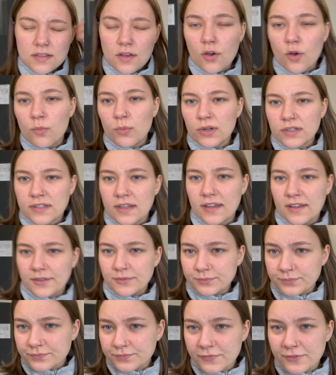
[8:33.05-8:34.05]
a homework day
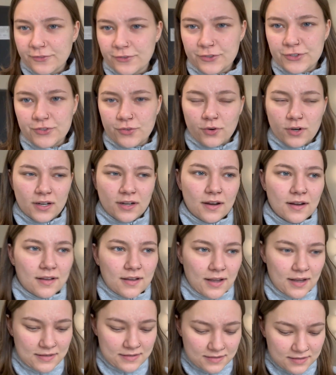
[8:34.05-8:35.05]
for sure.
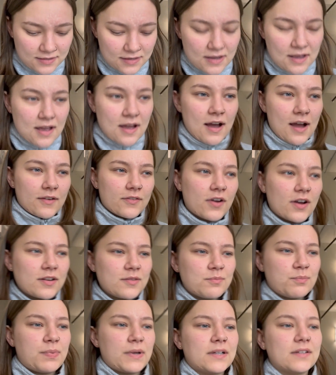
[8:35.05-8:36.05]
Guys, I've
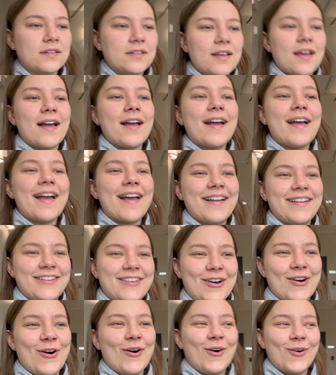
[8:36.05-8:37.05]
gotten barely any
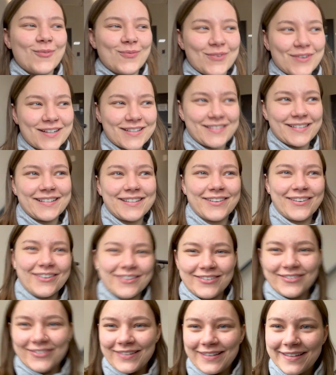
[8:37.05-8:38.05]
homework done
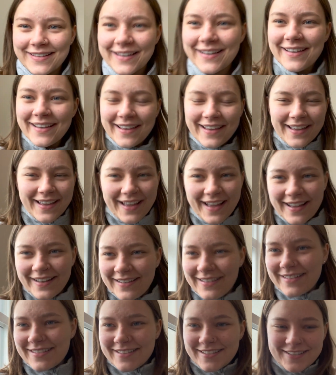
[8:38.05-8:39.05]
all week and
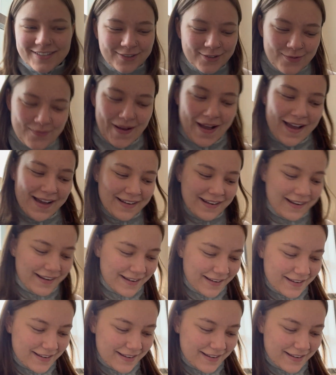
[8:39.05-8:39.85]
it's so bad.